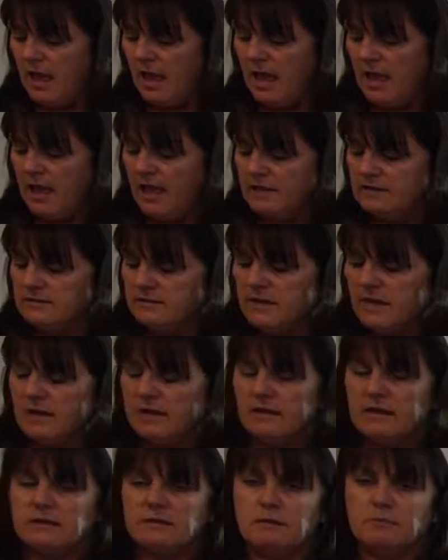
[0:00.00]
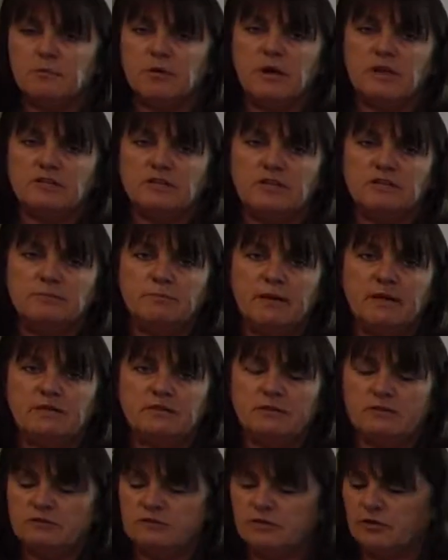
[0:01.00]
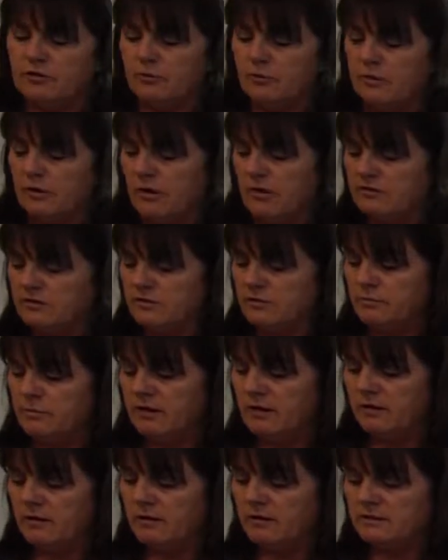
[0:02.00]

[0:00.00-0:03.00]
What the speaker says: And then a project manager would also be